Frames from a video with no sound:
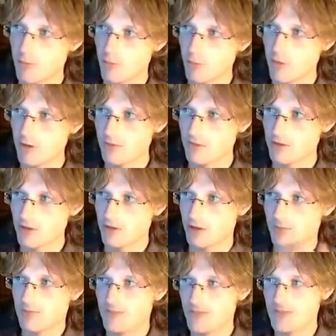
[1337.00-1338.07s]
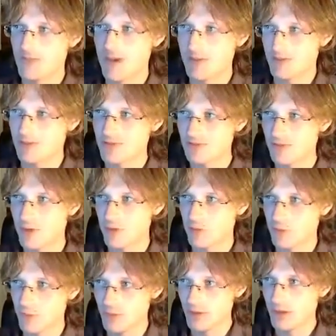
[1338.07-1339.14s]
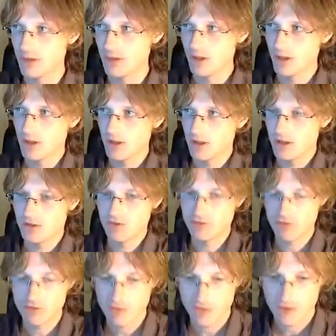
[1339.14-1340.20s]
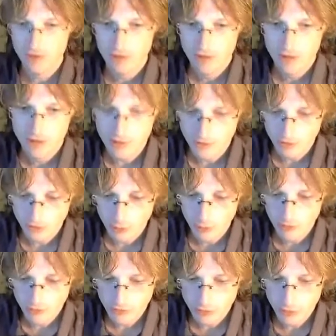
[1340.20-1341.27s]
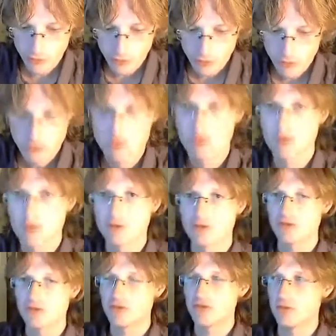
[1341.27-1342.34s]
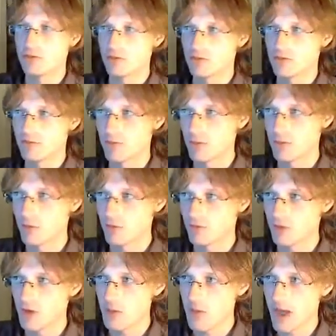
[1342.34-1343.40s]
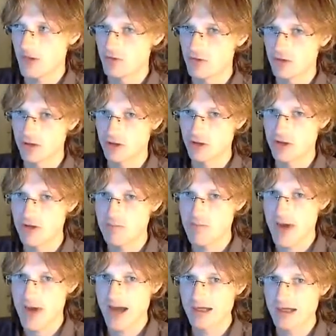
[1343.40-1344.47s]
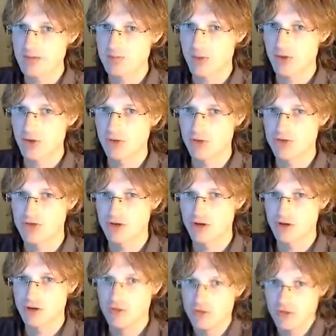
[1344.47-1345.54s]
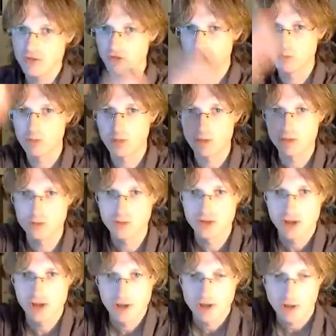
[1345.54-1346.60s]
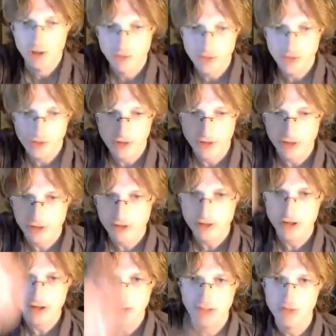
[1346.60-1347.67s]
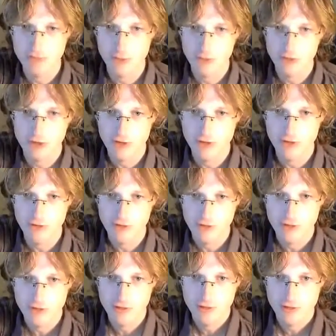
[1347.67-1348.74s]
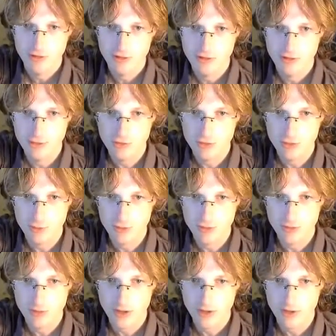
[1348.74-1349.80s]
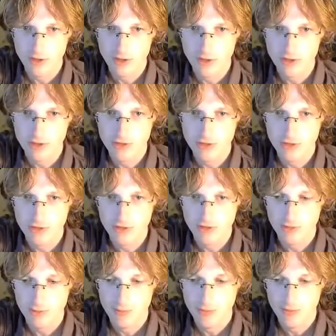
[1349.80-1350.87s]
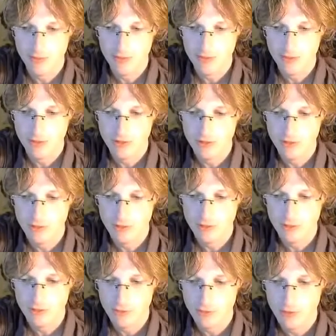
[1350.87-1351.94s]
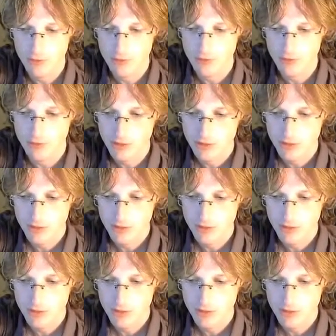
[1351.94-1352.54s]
one of the members of our group said that he is going to learn the secrets of equestrian magic and come back and purge this world of the unclean evil things. He's going to bring back Ariane, the Earth Pony,